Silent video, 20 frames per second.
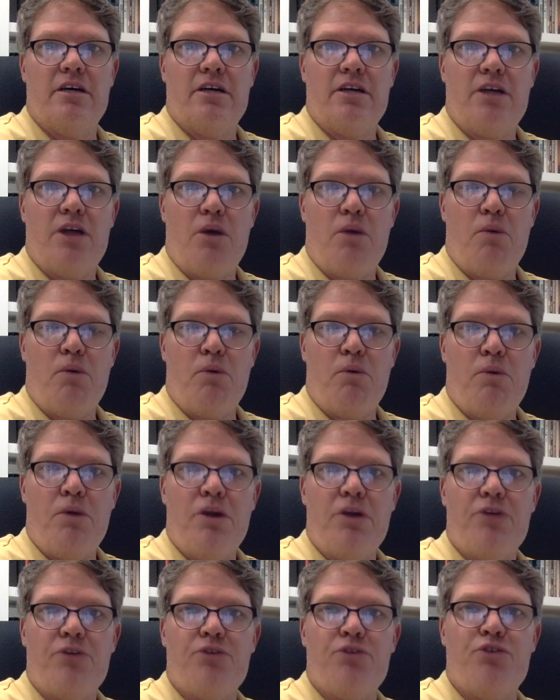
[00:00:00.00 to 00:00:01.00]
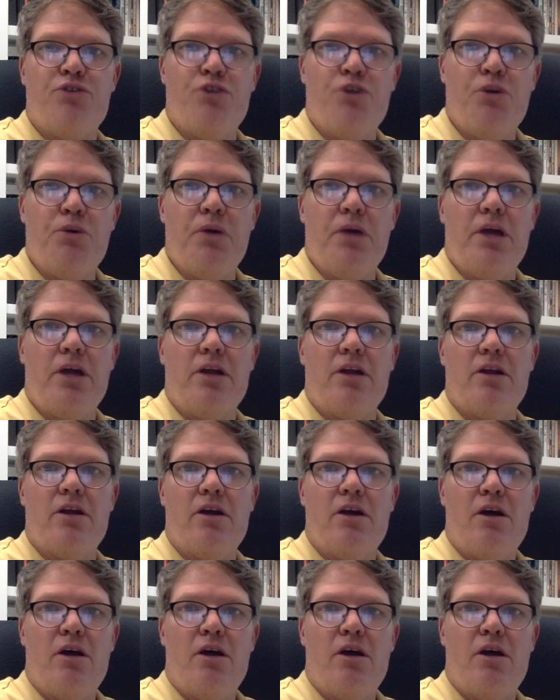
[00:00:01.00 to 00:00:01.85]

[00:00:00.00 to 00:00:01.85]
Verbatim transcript: You know, we are doing